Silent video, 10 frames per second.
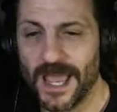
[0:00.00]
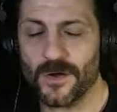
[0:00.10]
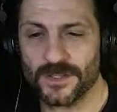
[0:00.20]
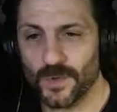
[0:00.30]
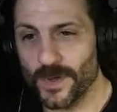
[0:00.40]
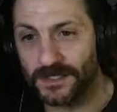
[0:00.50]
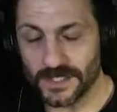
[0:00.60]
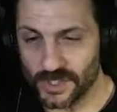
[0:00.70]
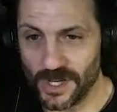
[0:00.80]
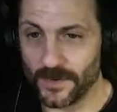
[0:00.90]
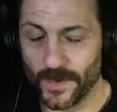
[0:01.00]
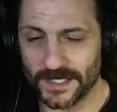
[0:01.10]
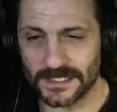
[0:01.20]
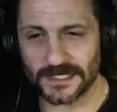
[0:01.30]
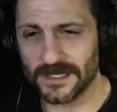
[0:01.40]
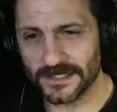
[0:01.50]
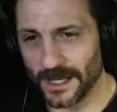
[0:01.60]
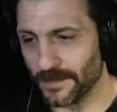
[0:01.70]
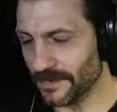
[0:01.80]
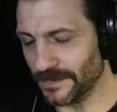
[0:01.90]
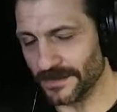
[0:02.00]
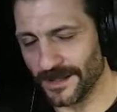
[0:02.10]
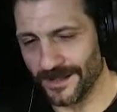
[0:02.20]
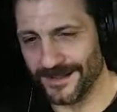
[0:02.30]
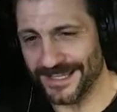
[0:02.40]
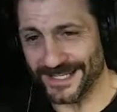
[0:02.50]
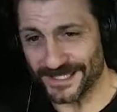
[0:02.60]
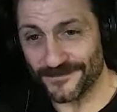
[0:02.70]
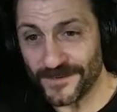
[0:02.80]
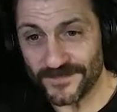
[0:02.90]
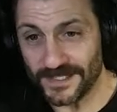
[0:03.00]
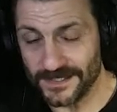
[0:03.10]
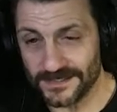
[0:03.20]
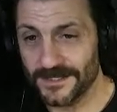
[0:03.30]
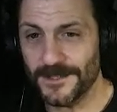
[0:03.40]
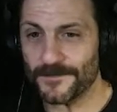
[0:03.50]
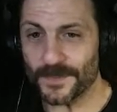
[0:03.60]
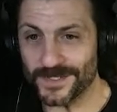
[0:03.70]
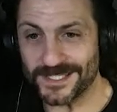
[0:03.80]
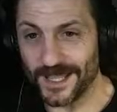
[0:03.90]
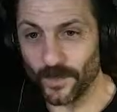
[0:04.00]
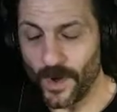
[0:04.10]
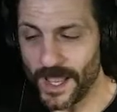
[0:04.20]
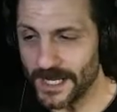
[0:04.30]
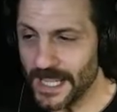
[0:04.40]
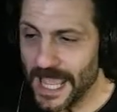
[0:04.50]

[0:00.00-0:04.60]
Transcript: out. You went to John Wayne's stunt double in his 50s with Ted White,